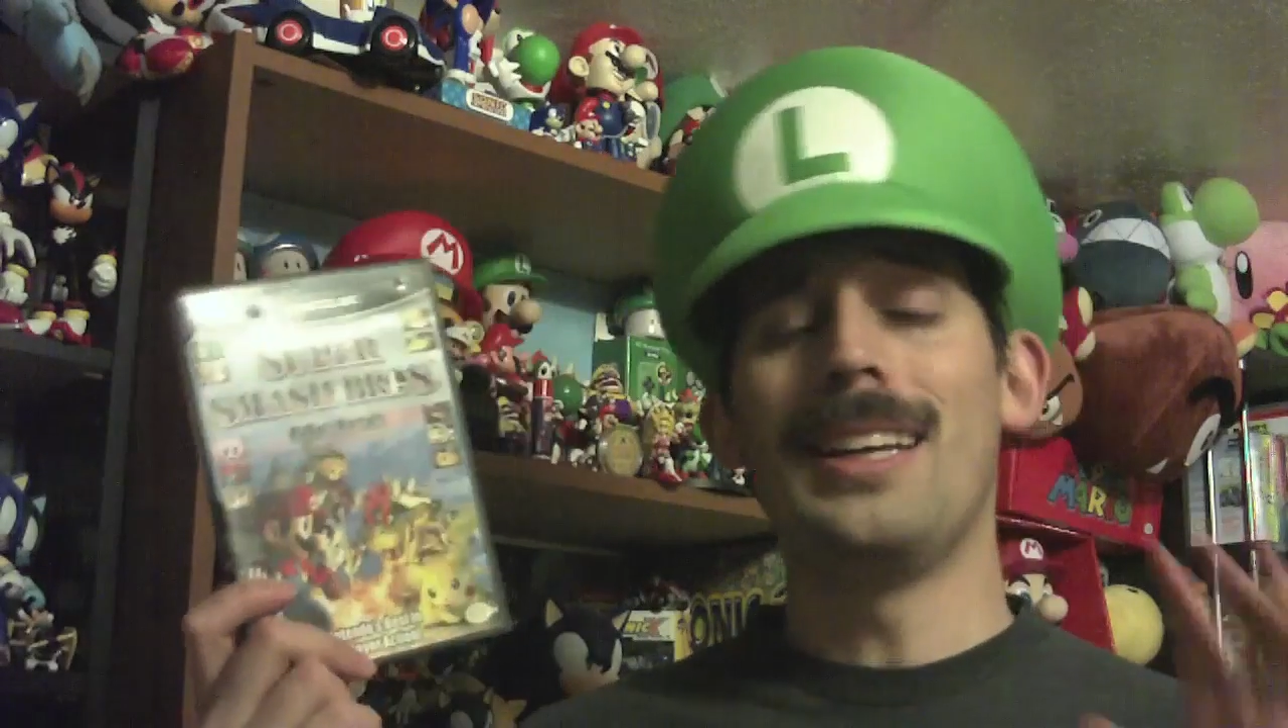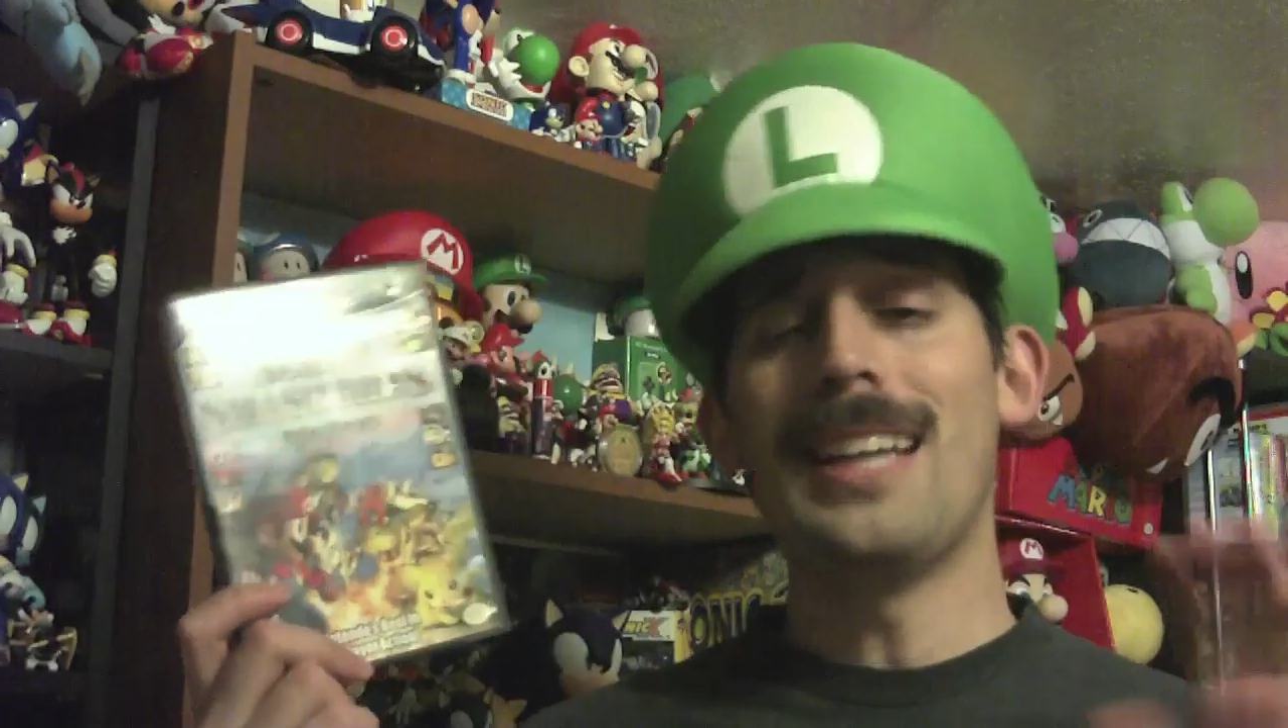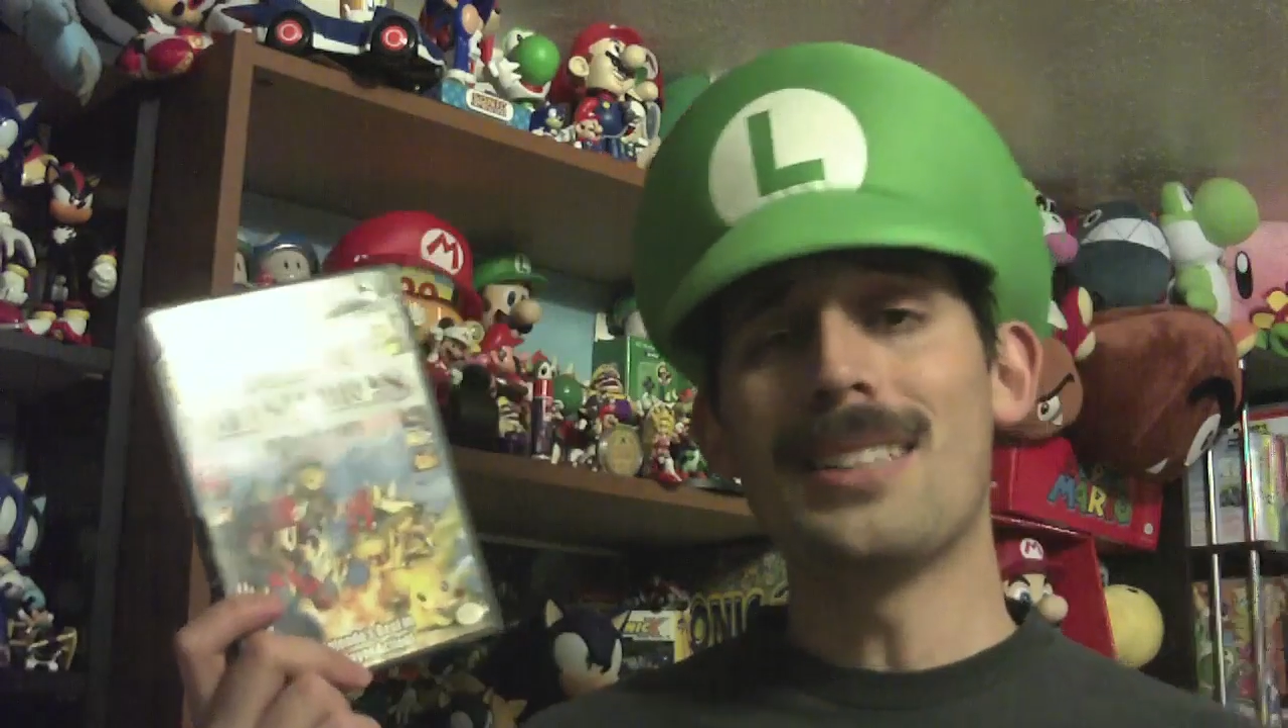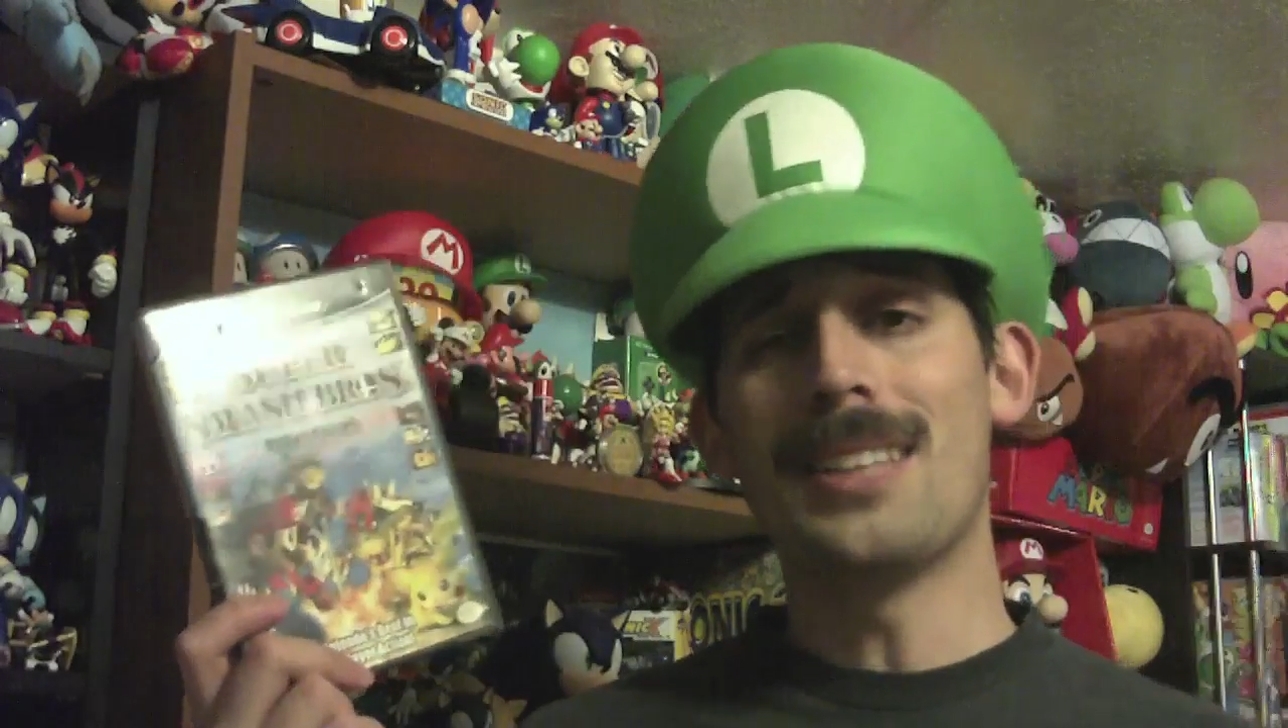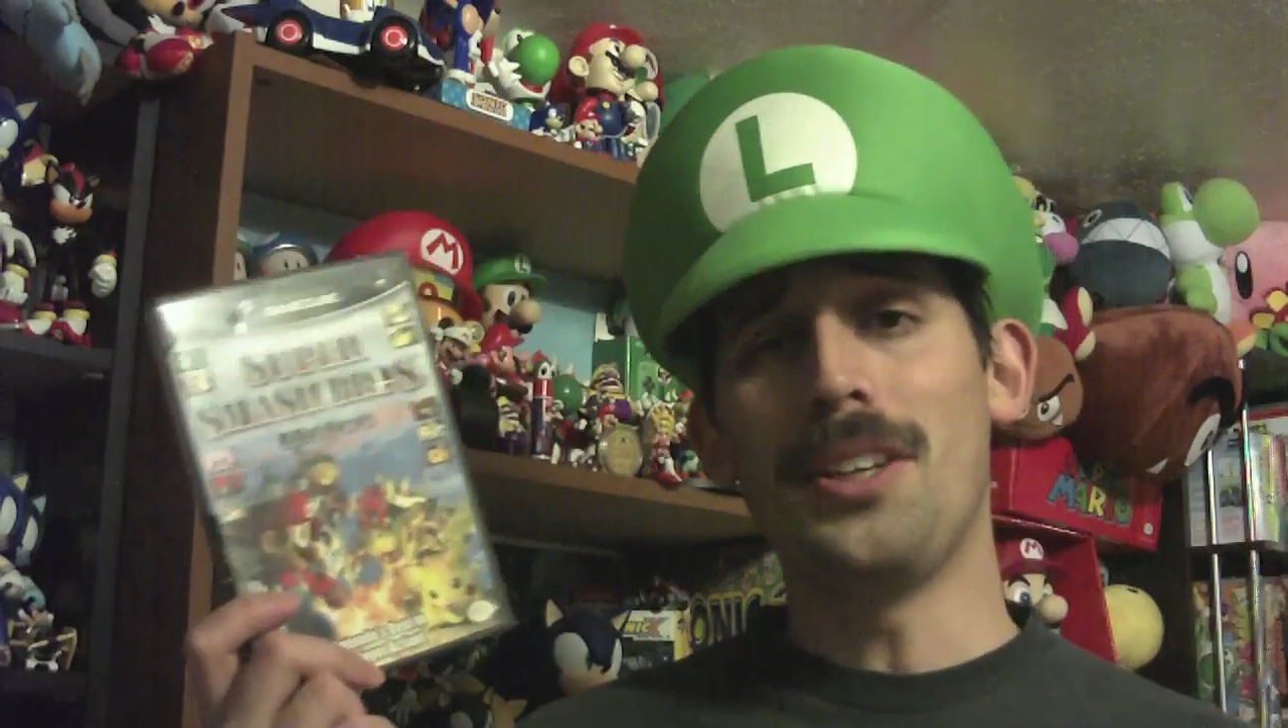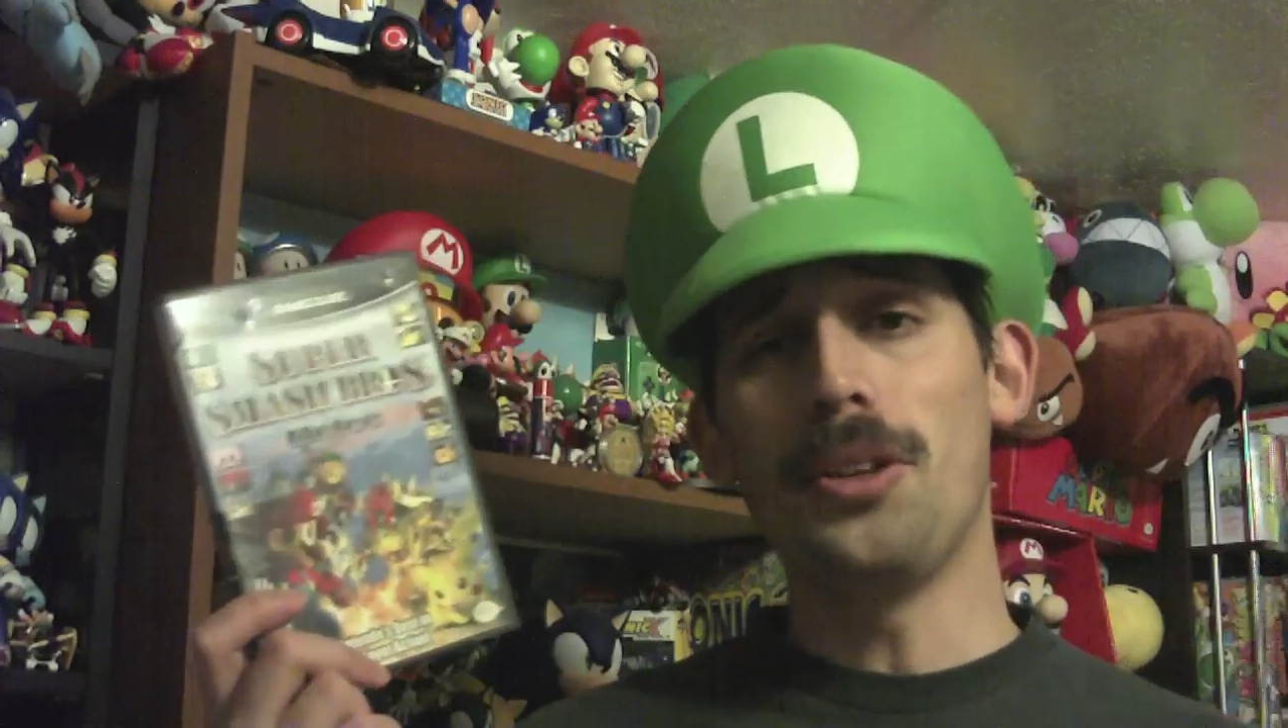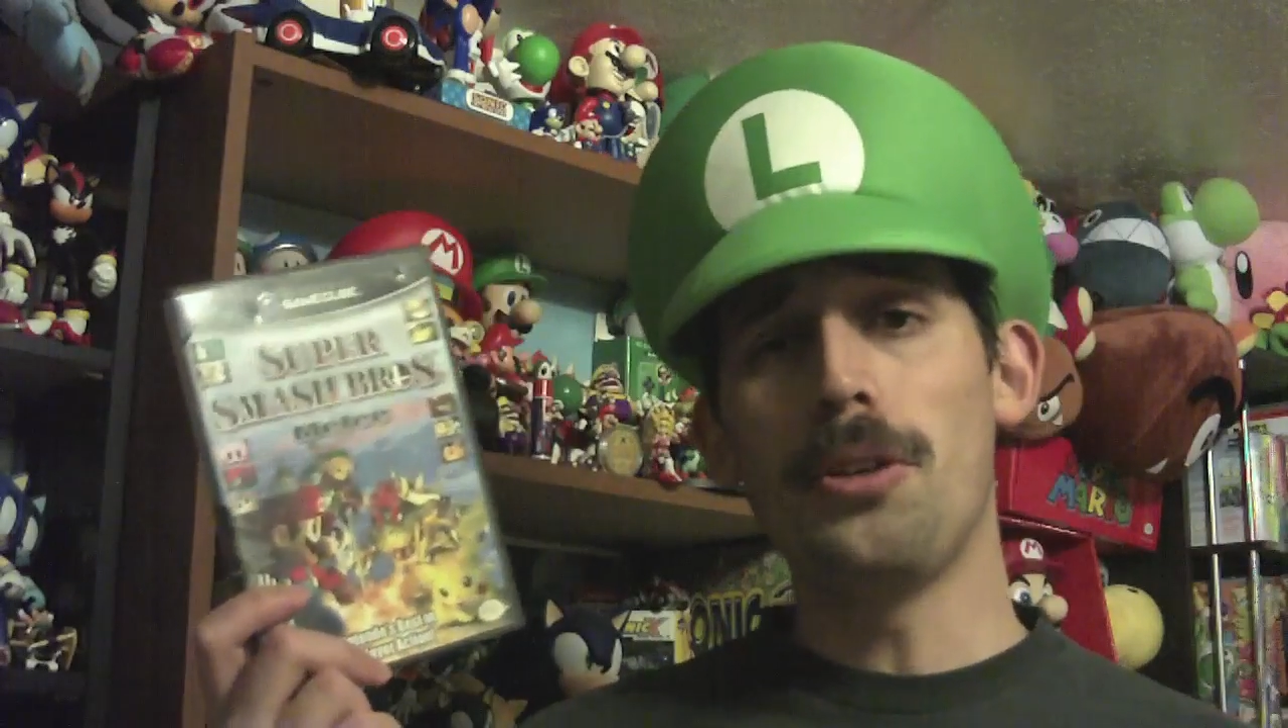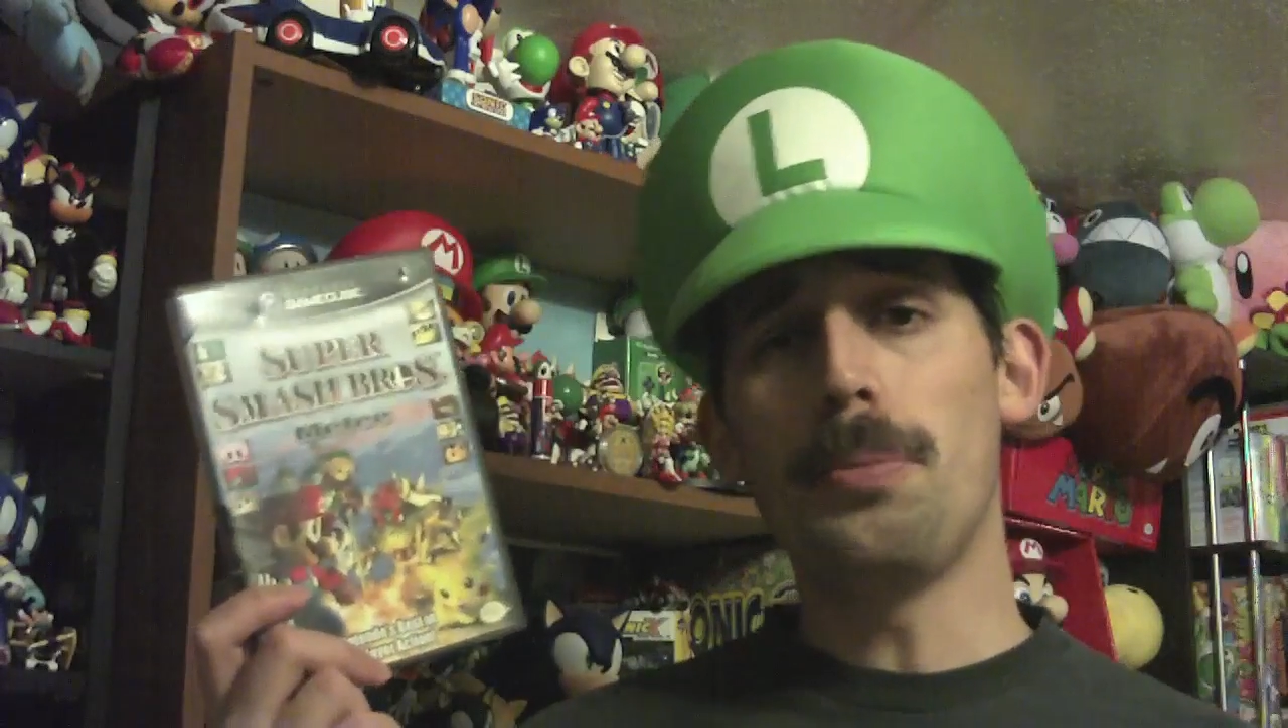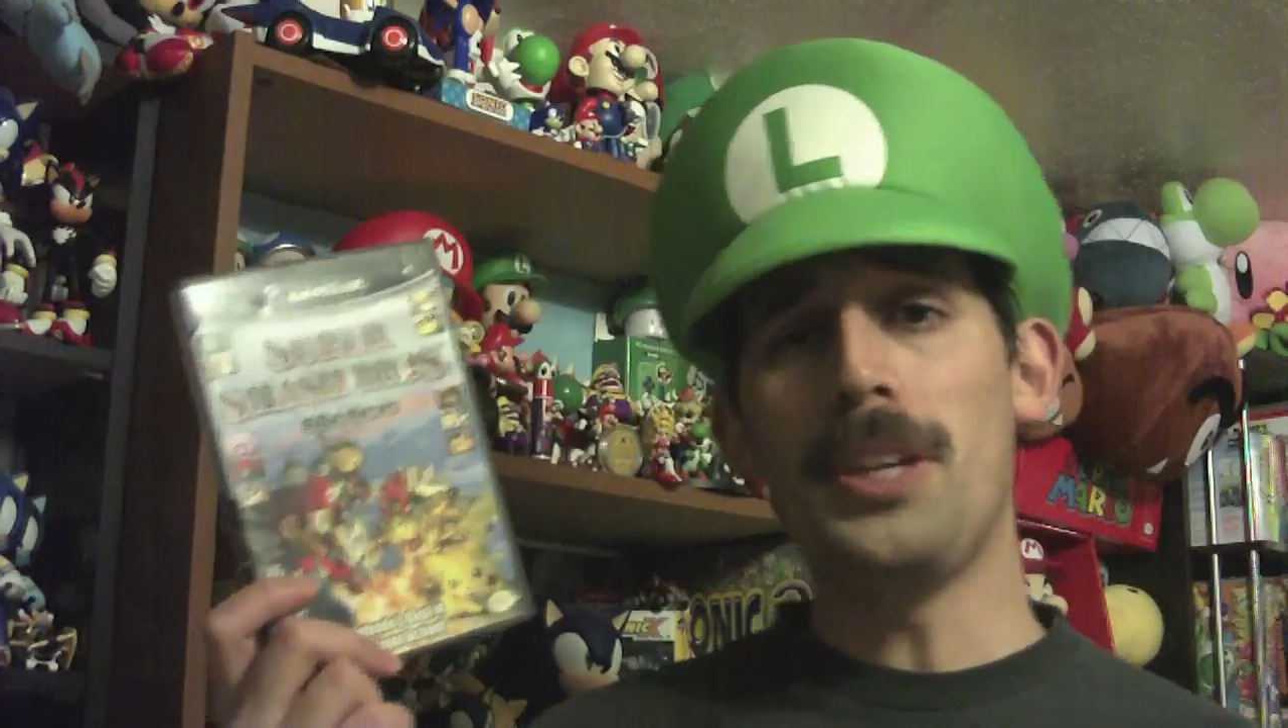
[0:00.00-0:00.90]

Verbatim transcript: Yes, I knew who